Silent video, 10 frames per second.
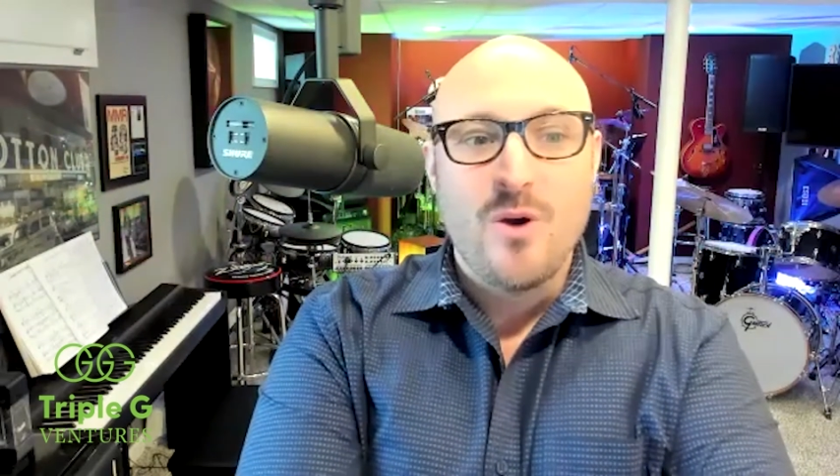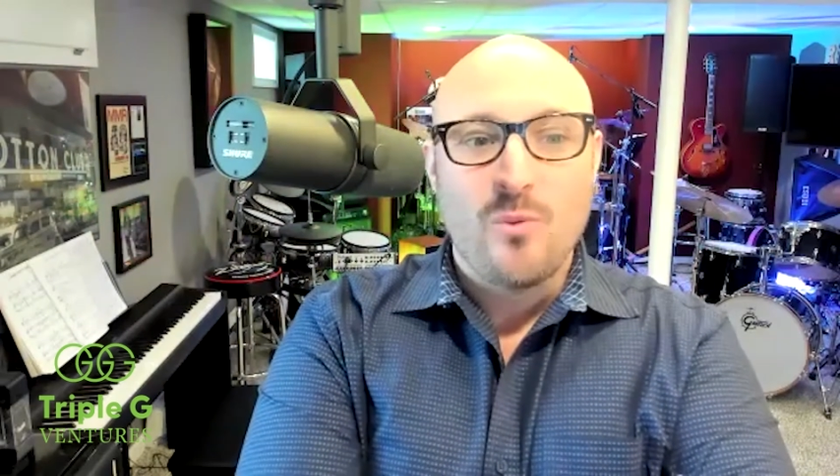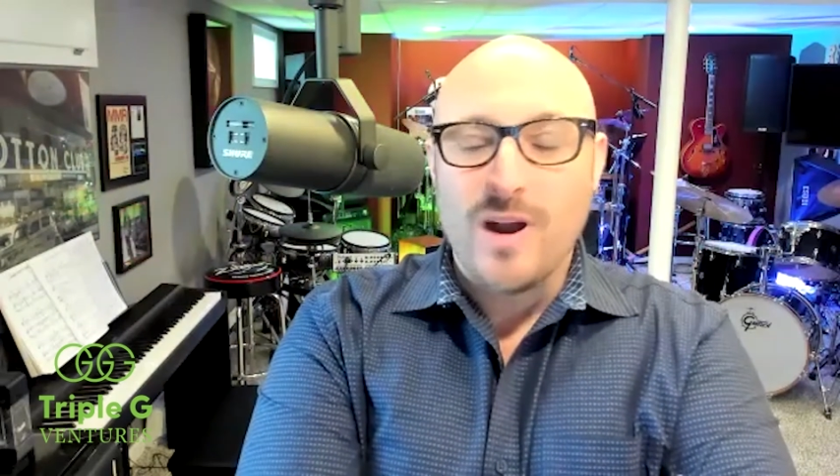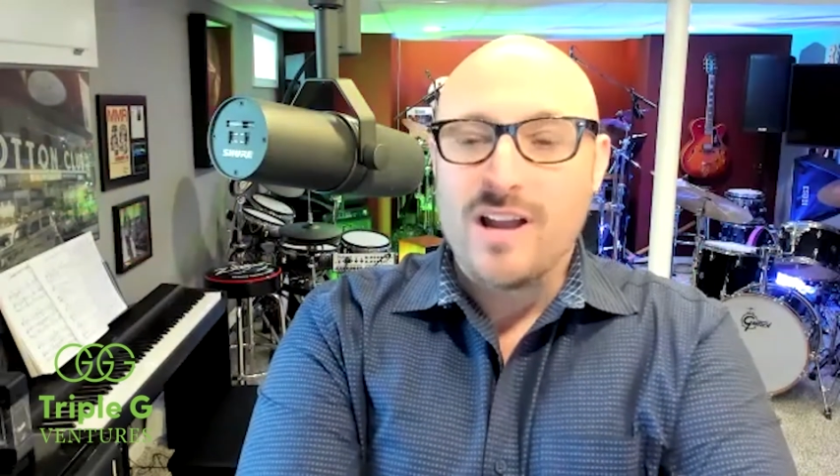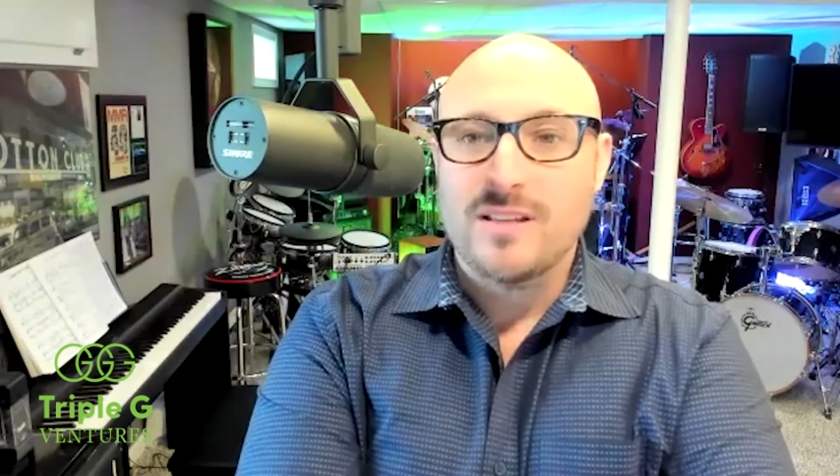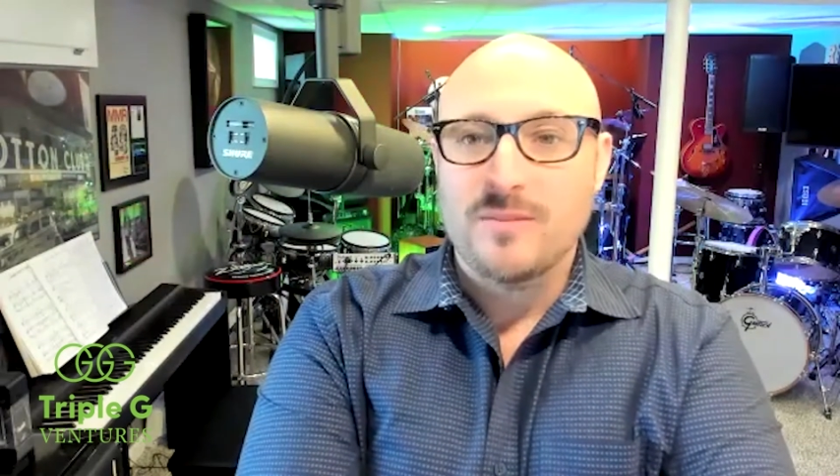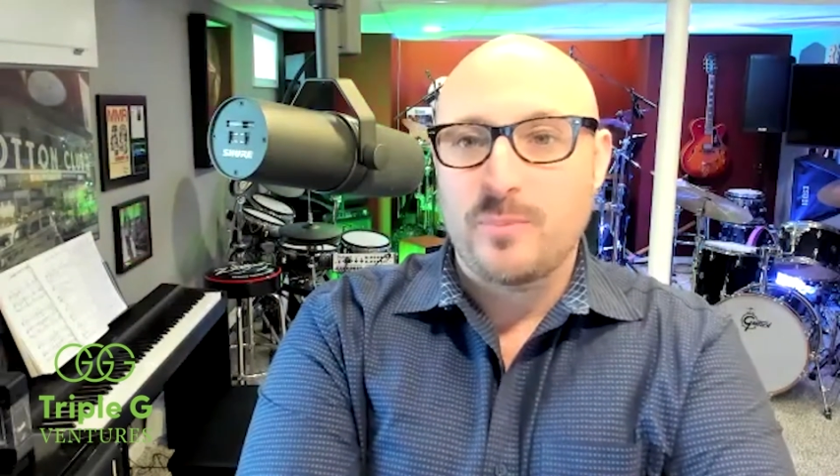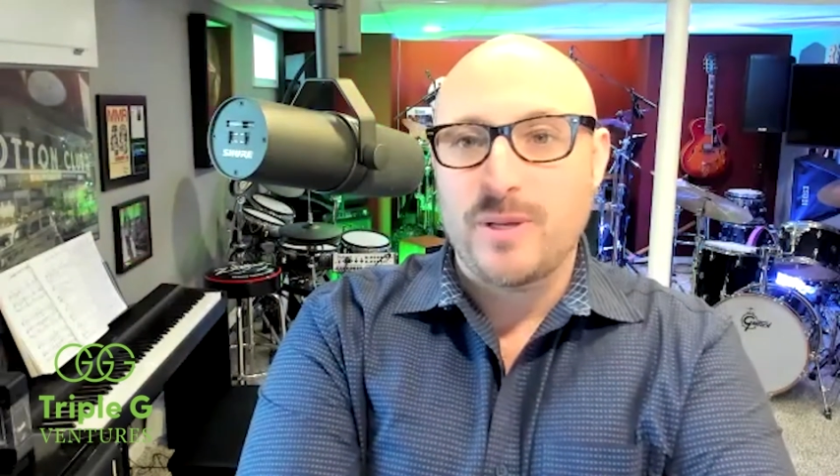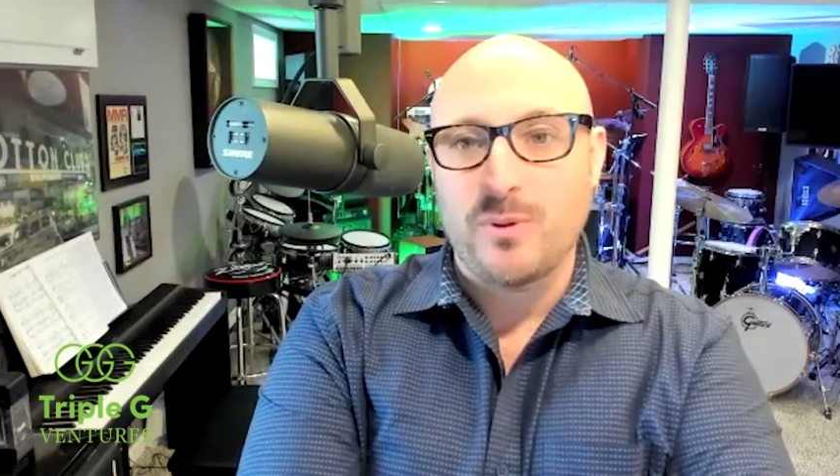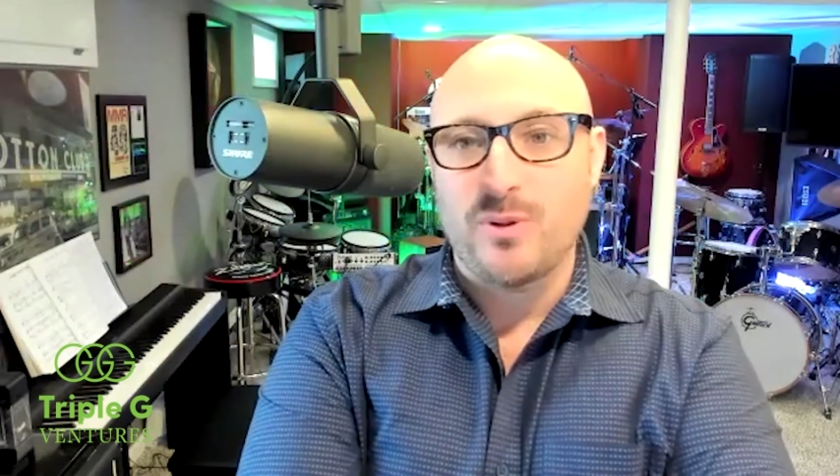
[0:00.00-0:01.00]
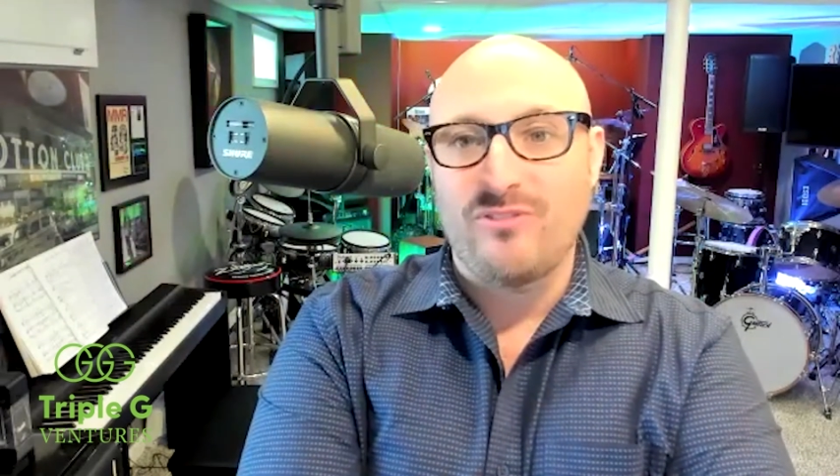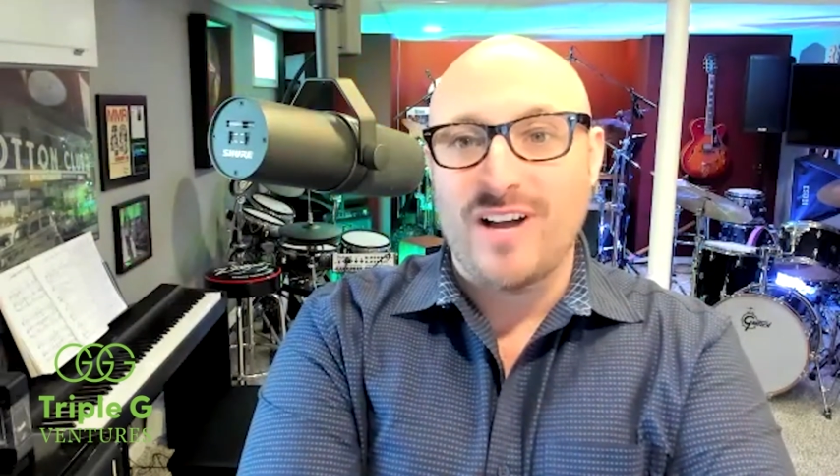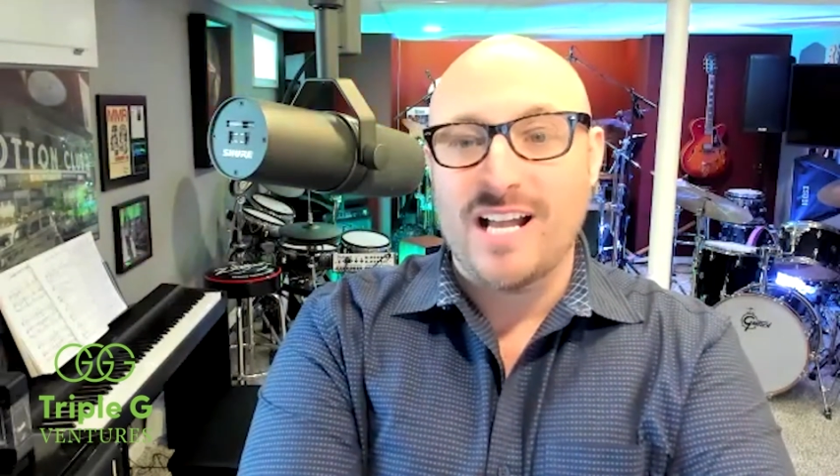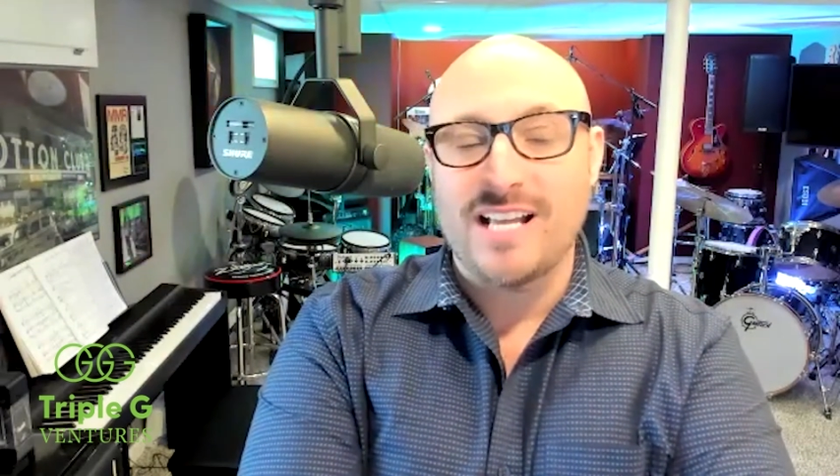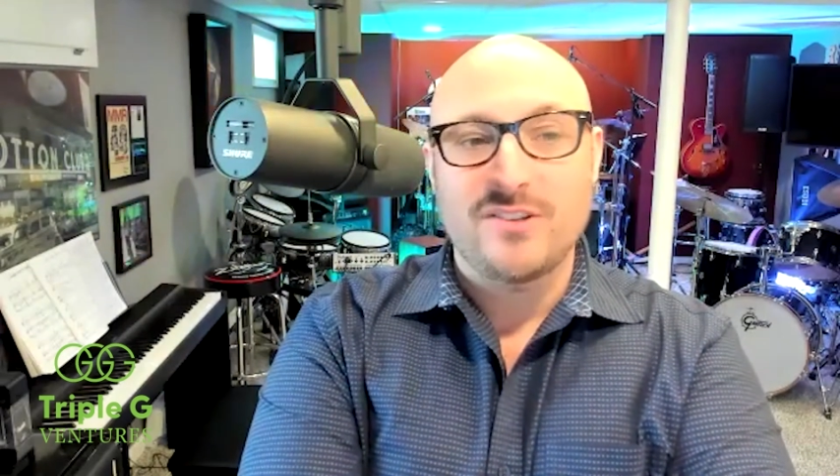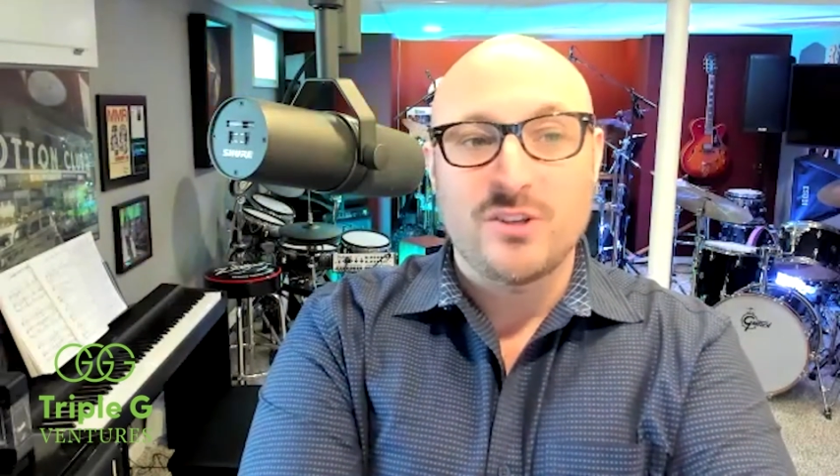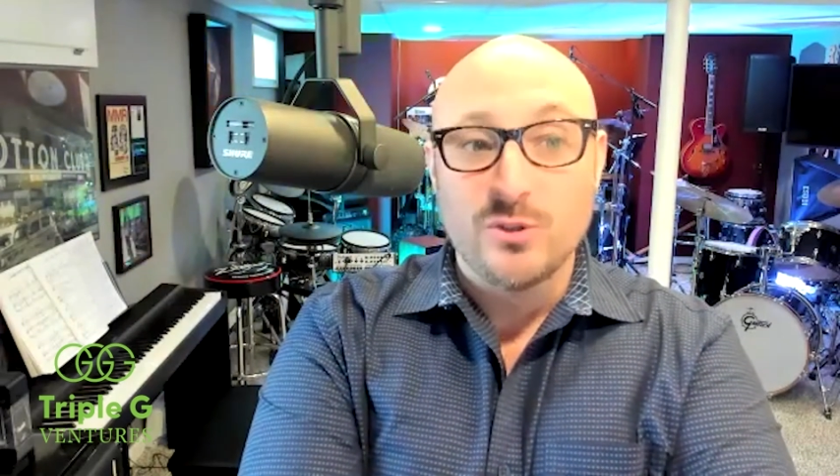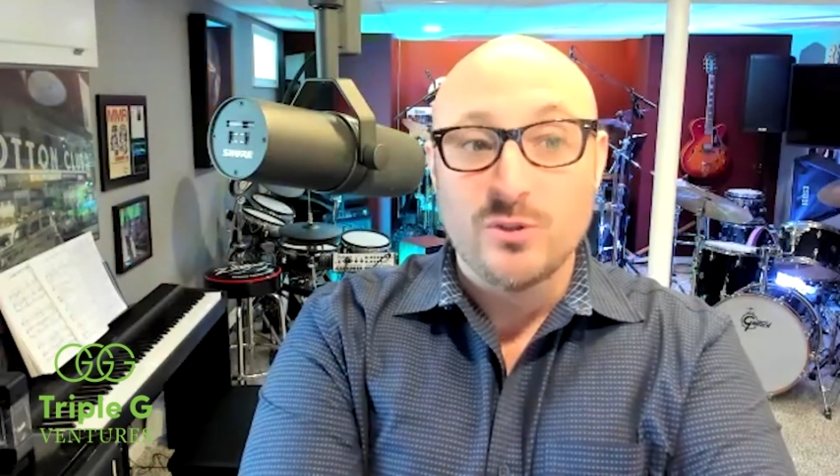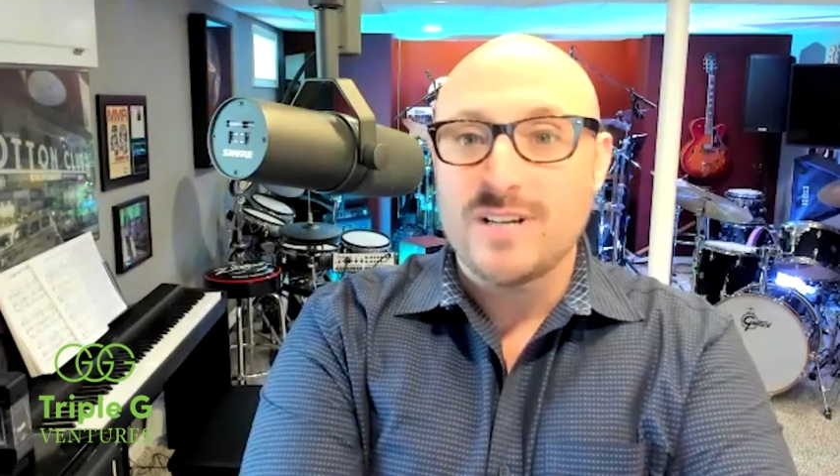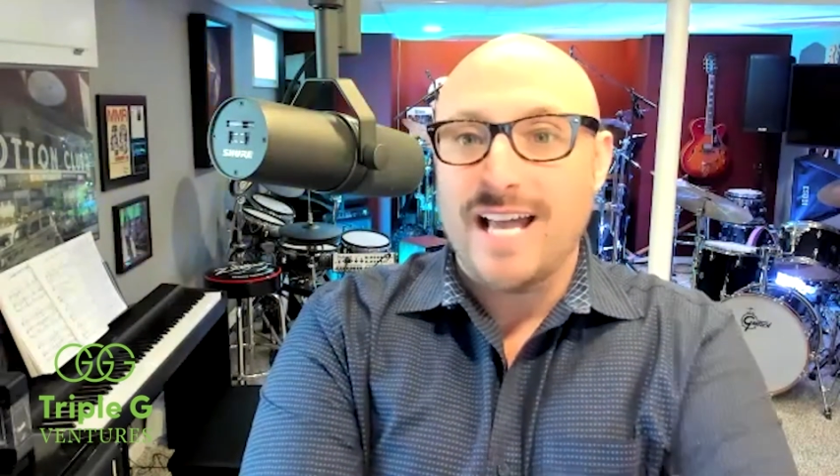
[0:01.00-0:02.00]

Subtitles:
Where can people find you